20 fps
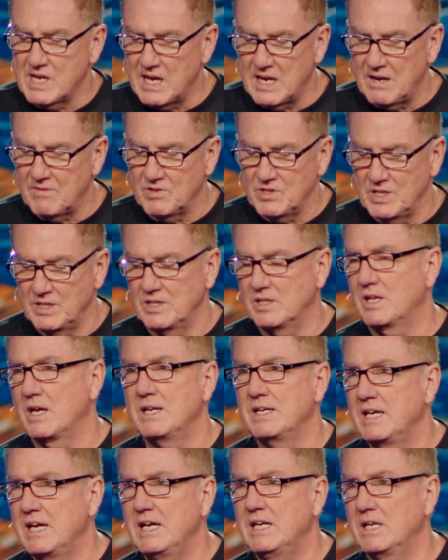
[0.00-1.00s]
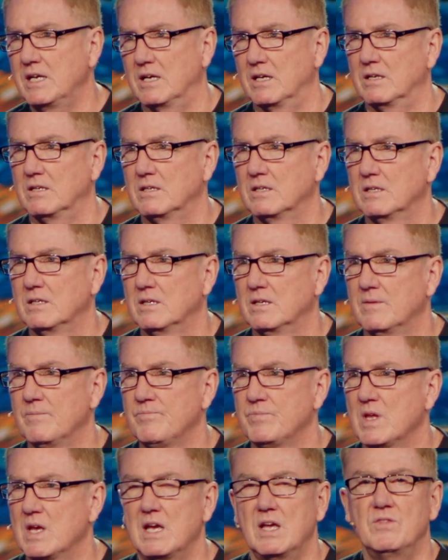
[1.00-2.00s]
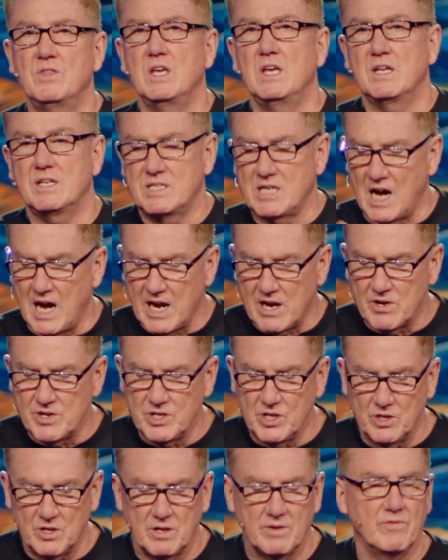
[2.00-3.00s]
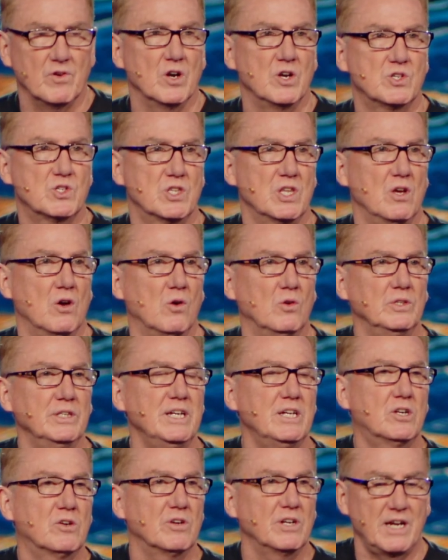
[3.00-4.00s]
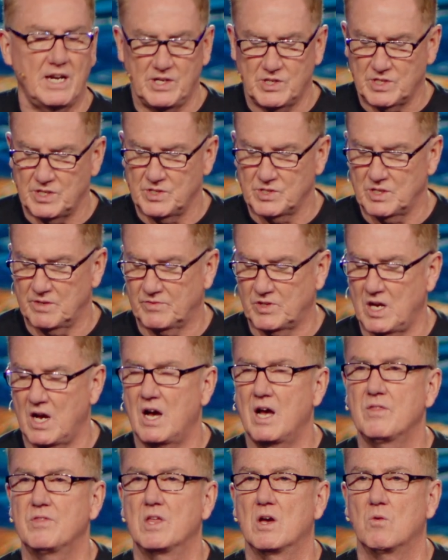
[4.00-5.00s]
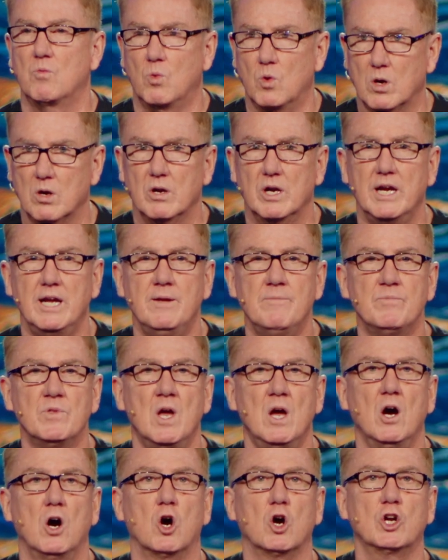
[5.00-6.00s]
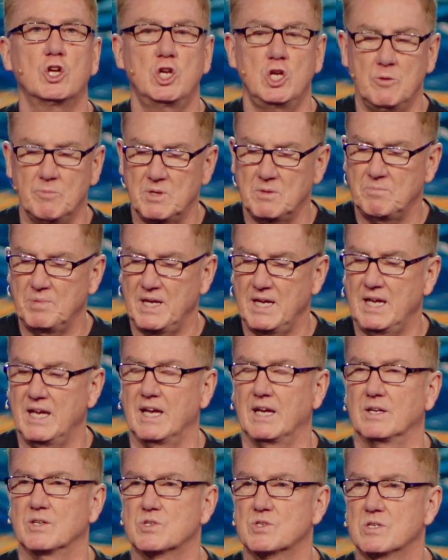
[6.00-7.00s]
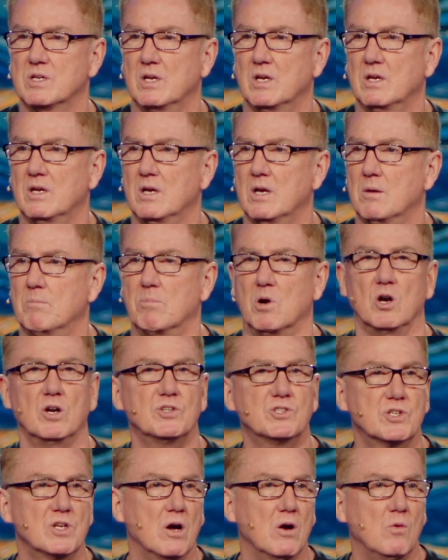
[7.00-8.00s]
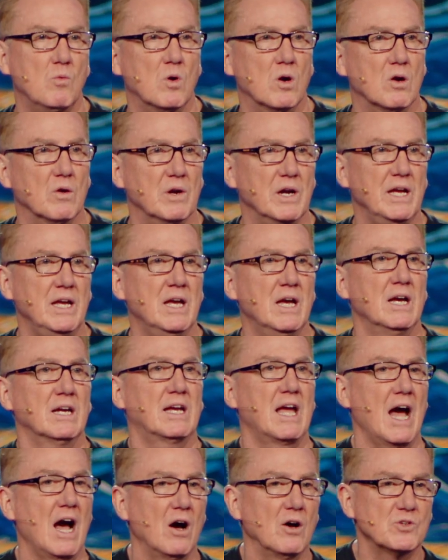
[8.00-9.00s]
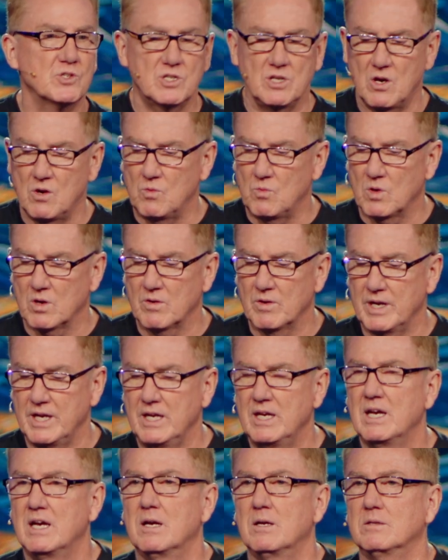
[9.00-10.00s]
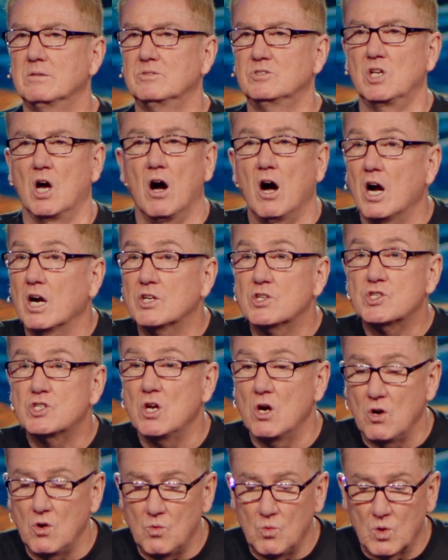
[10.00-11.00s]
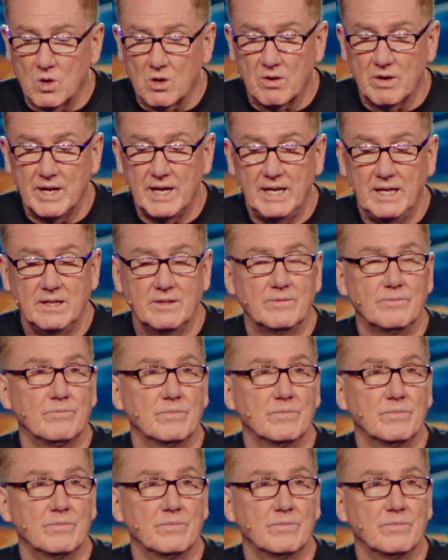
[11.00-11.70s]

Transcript: had everything that they needed. In the entire universe, the only creations of God that worry are human beings. Birds don't worry. Cows don't worry. Dogs don't worry.